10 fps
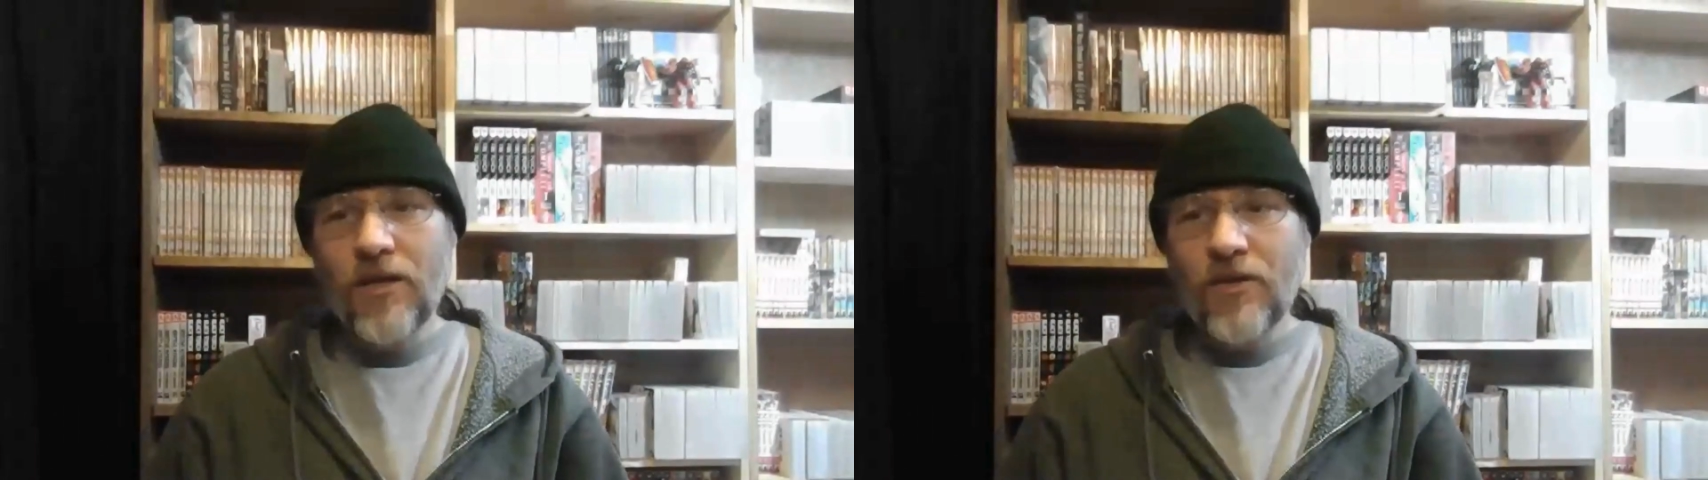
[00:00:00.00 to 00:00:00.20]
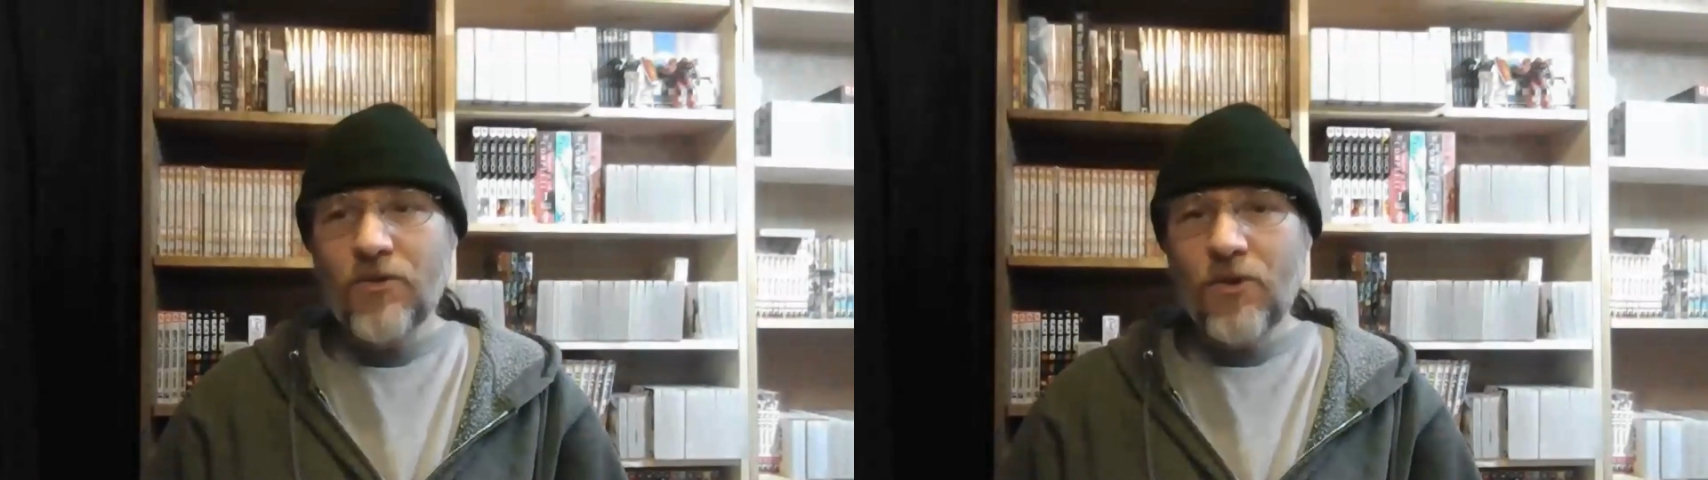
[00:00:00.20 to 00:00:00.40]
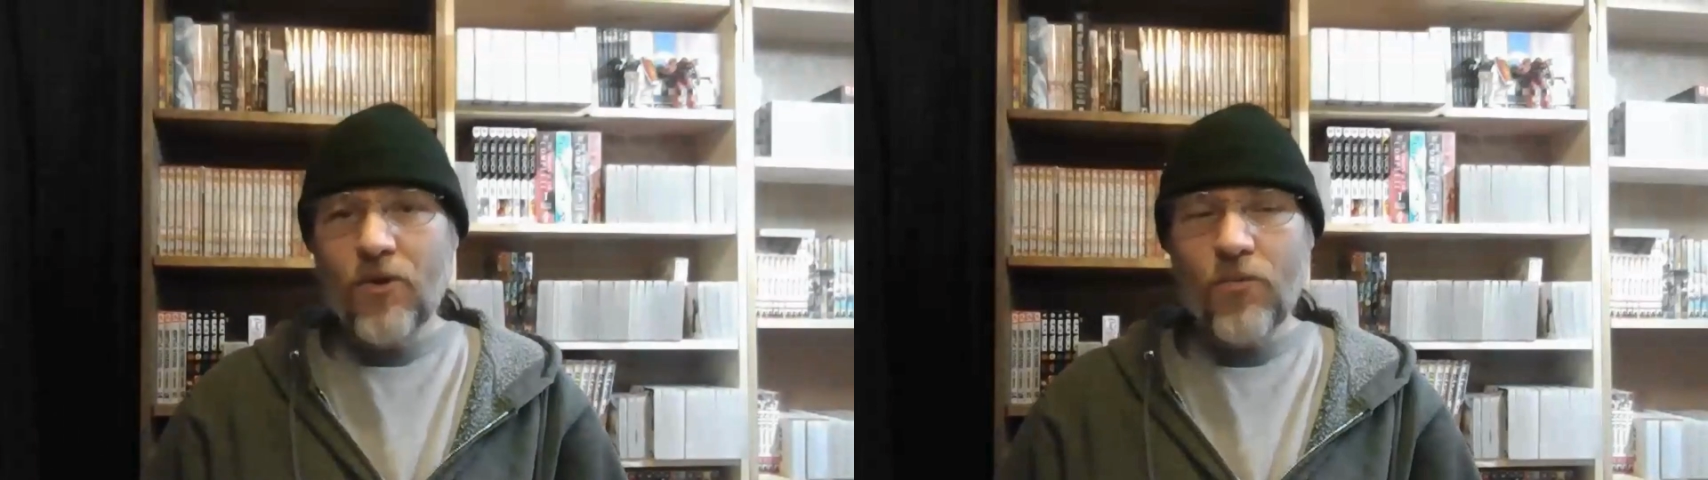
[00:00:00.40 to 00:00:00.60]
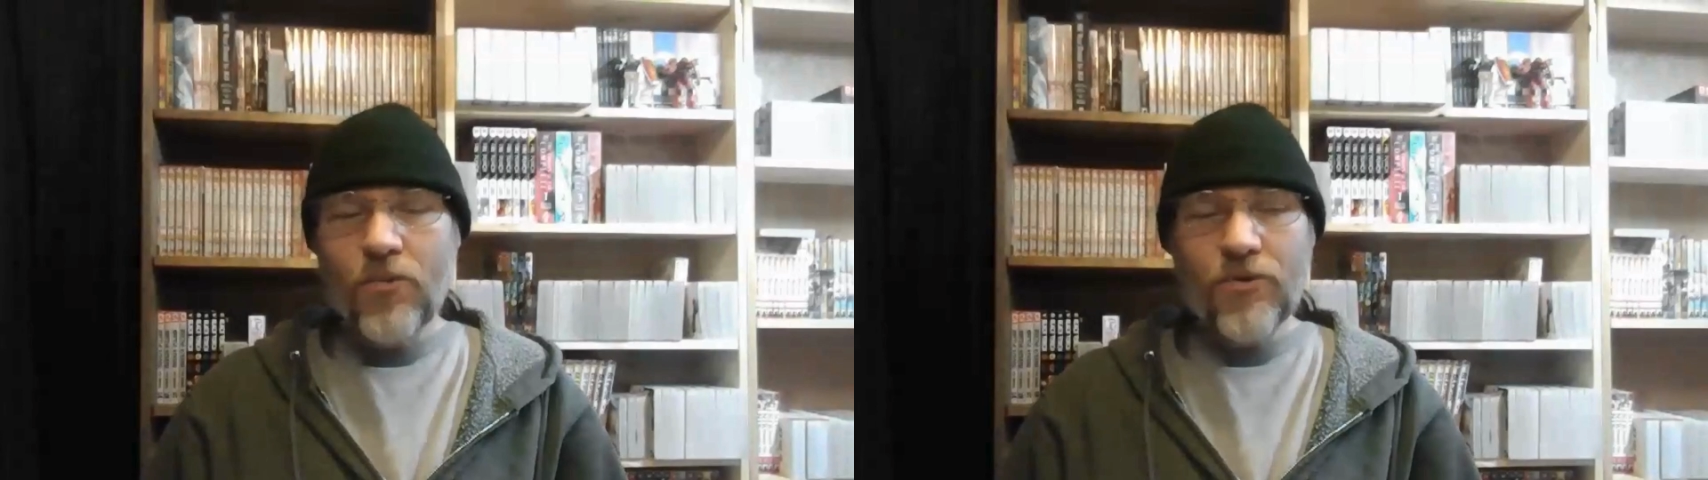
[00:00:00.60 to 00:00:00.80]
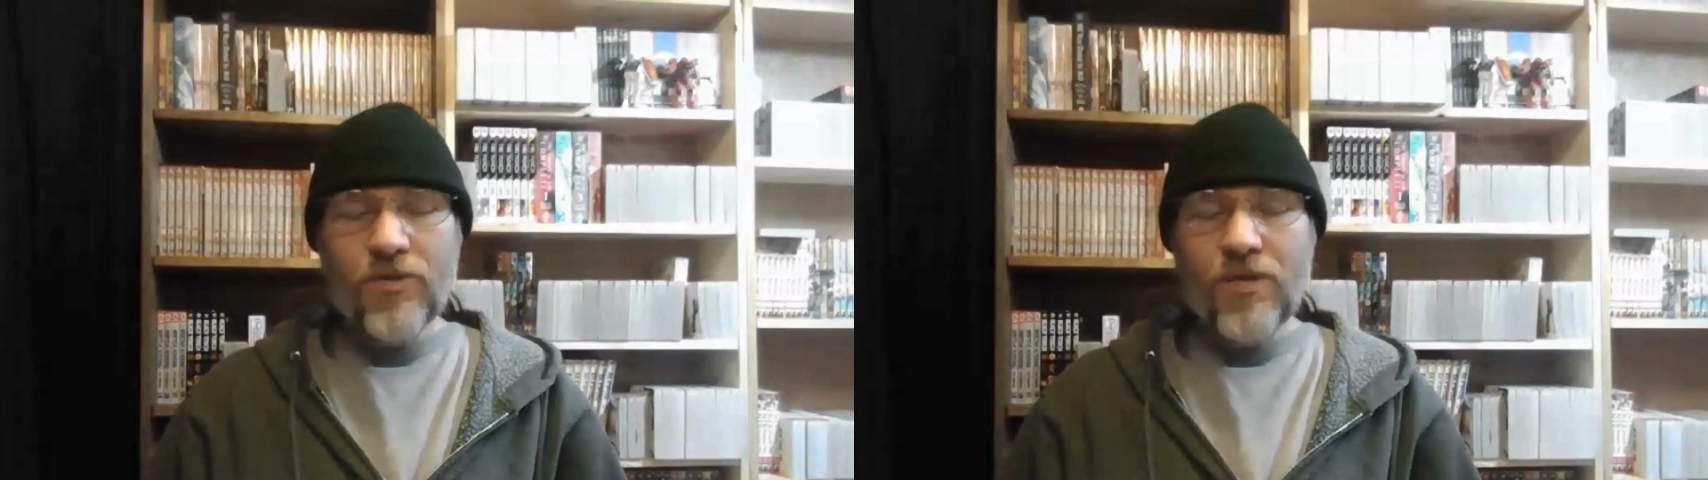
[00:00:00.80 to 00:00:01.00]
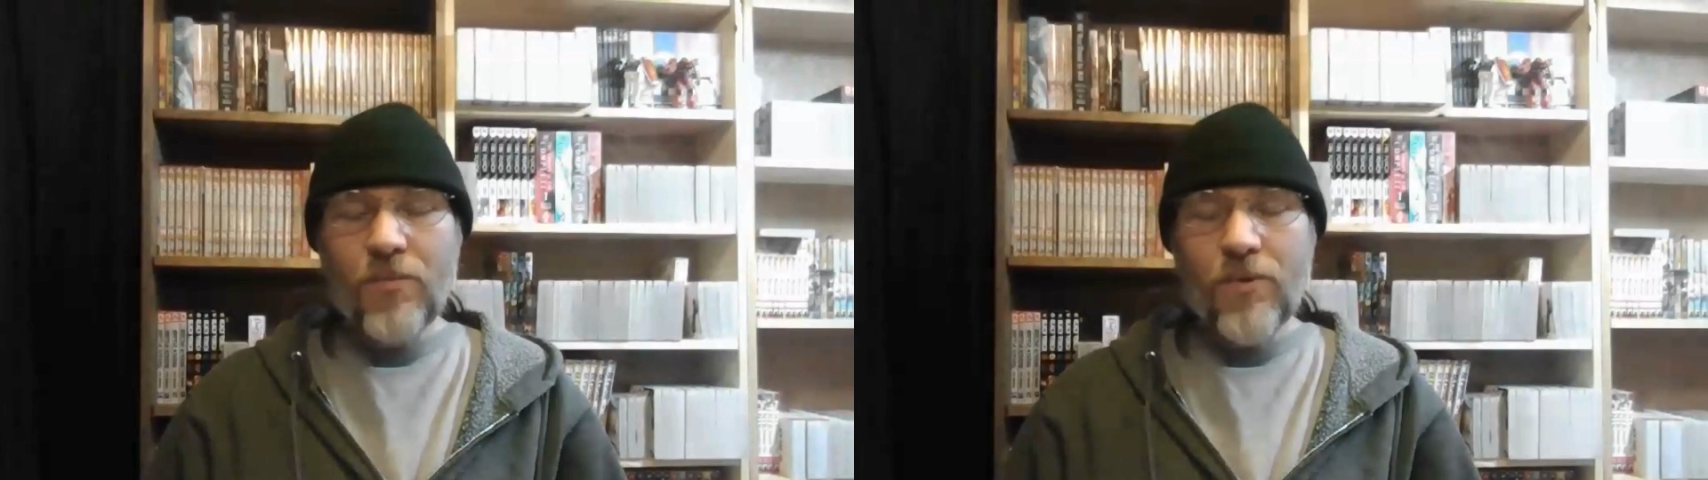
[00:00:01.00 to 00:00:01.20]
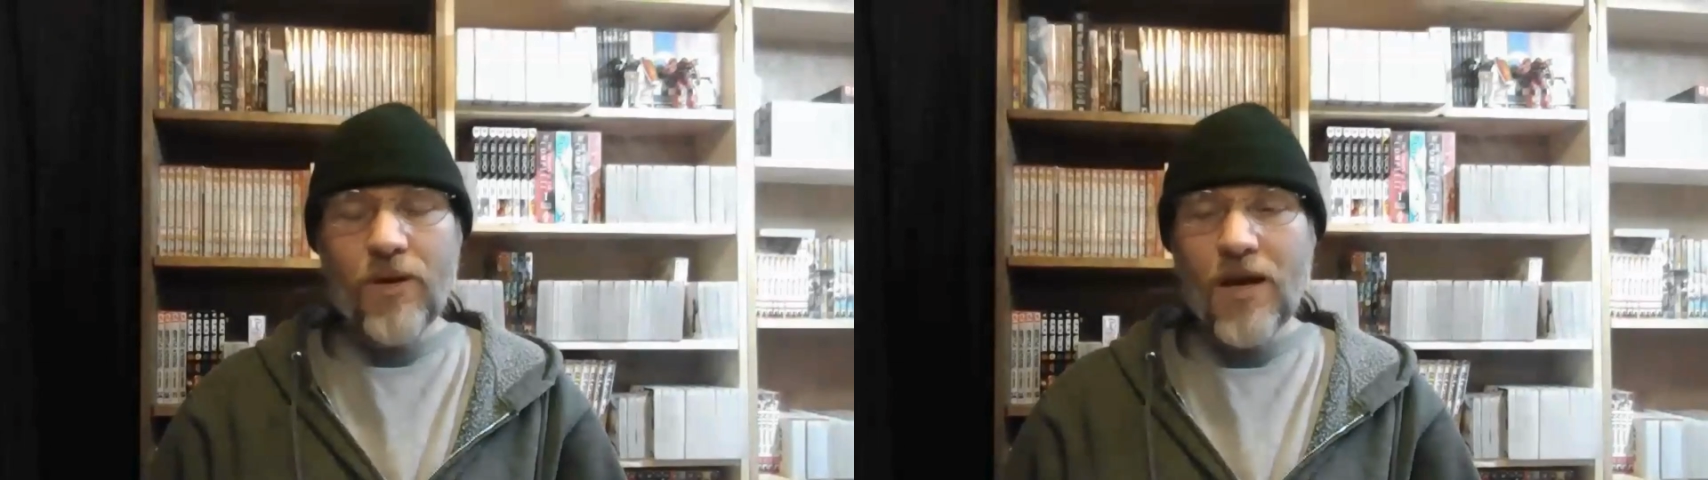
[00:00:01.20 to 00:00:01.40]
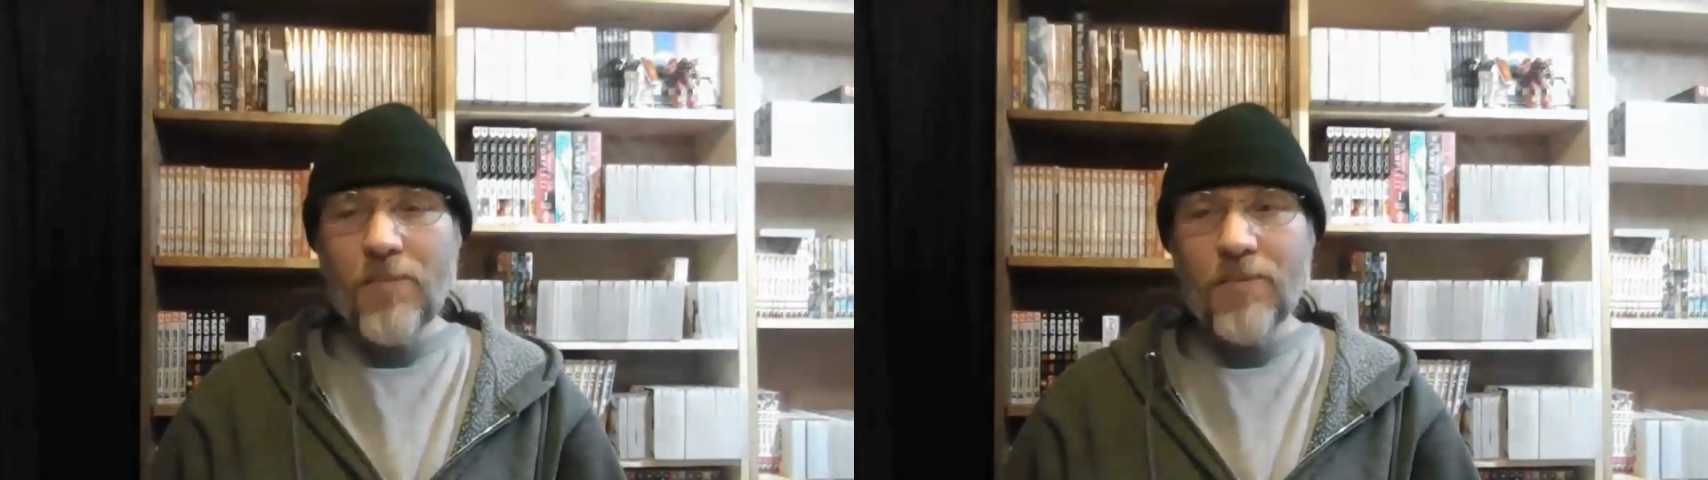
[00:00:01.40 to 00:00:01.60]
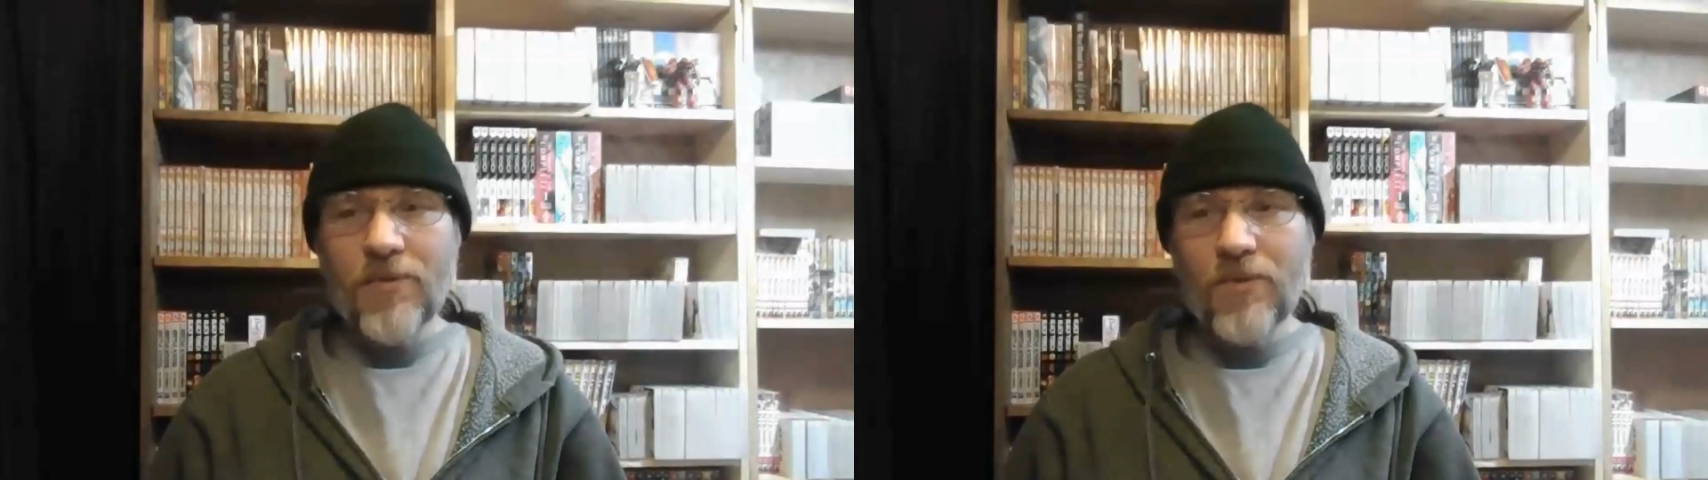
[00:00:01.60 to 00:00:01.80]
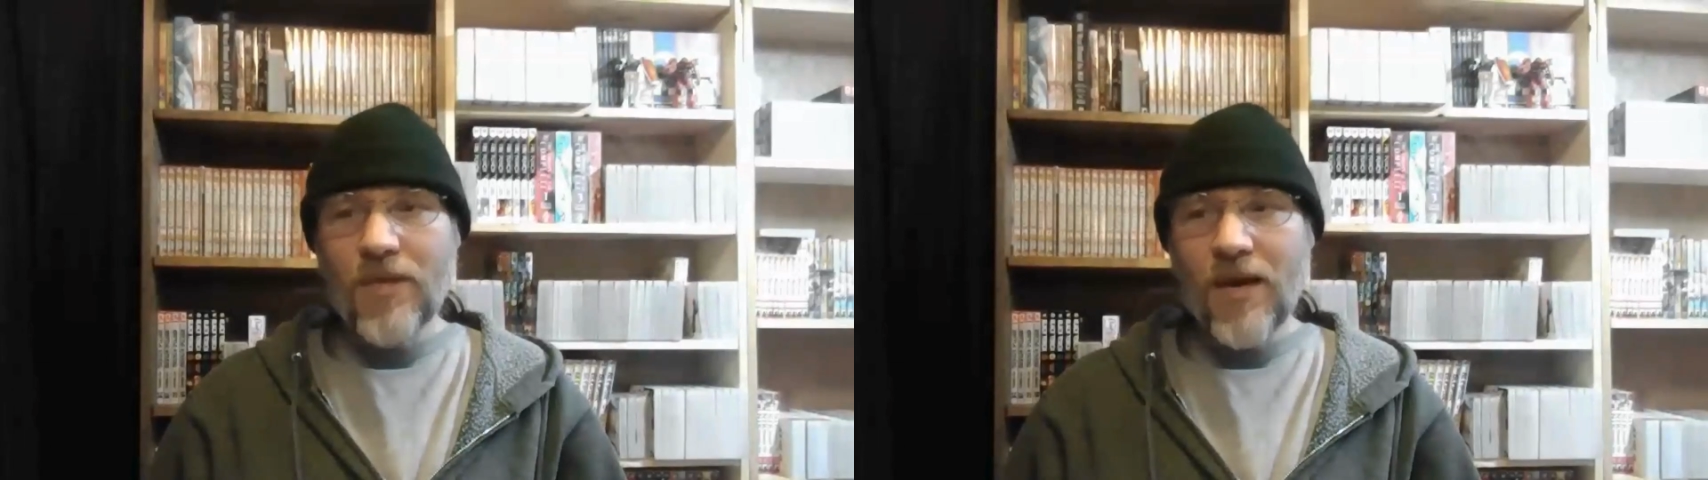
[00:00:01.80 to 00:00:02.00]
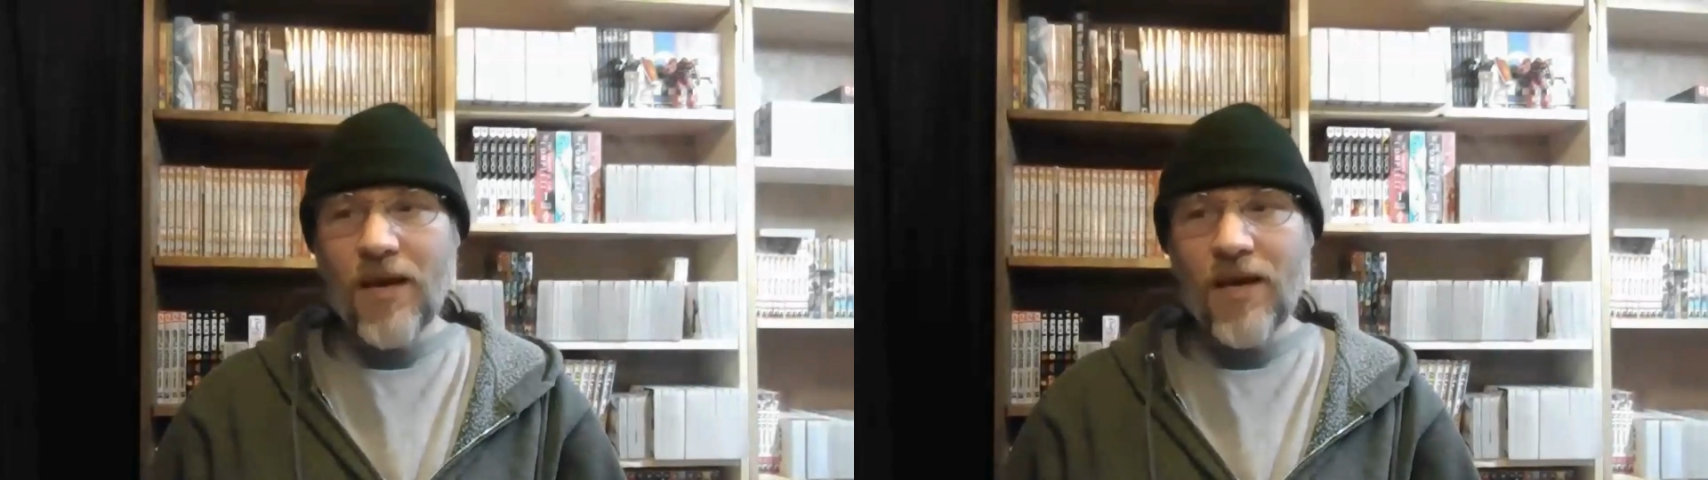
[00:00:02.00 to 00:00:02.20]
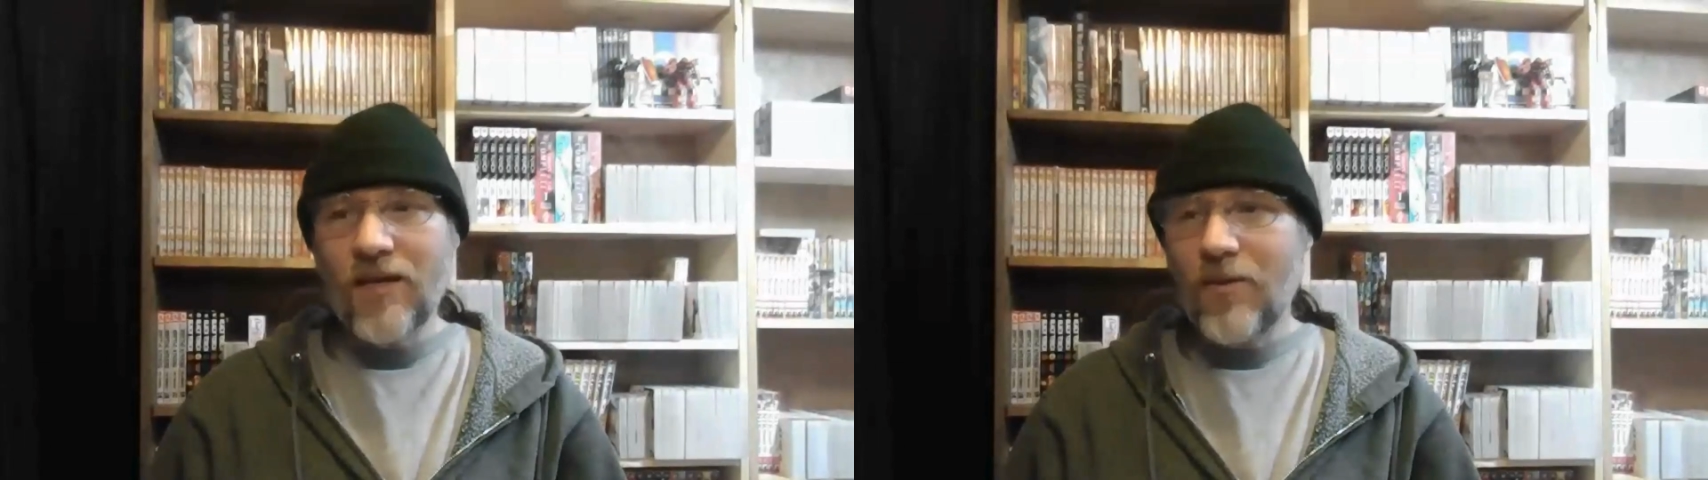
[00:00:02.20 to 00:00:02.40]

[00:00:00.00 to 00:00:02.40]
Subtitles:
So we'll see what happens with that.